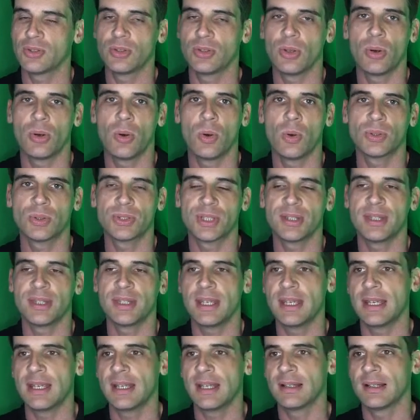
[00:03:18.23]
alter
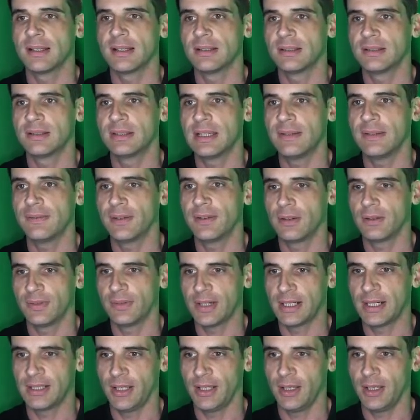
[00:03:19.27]
the default
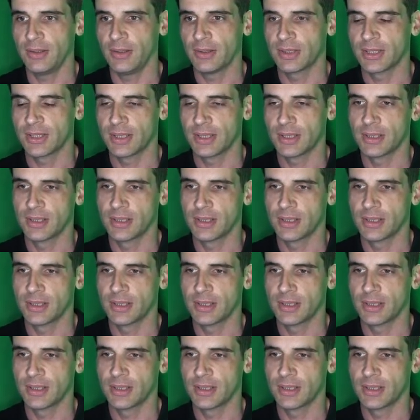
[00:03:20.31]
values,